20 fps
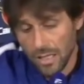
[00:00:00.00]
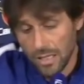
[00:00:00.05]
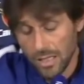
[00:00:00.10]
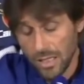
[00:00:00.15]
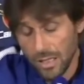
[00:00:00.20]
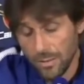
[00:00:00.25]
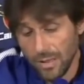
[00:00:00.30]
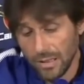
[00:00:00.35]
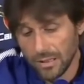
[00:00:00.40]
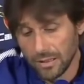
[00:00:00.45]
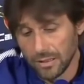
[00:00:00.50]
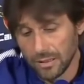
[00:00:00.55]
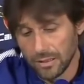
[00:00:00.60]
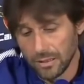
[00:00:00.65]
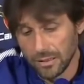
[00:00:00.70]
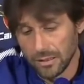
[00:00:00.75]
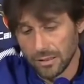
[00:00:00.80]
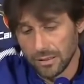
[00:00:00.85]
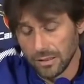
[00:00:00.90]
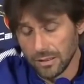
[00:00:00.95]
Yeah, but
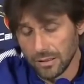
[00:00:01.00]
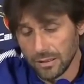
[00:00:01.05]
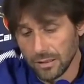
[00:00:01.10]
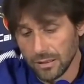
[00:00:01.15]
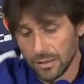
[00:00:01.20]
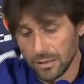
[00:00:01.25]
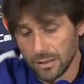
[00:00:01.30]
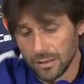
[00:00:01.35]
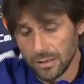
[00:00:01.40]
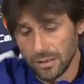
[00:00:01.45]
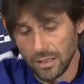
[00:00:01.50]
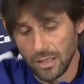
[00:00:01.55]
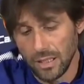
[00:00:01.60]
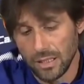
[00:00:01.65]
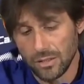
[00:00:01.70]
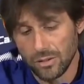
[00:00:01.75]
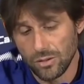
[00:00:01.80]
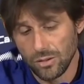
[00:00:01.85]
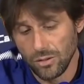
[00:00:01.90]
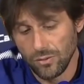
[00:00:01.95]

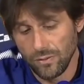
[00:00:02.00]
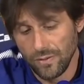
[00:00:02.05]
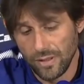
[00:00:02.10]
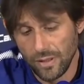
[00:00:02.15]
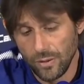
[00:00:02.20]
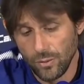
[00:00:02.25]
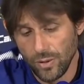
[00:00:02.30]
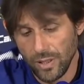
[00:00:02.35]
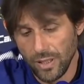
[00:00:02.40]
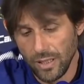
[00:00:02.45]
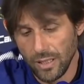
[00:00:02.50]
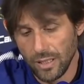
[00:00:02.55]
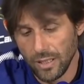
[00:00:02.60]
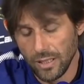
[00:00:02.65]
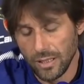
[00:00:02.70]
as you know very well,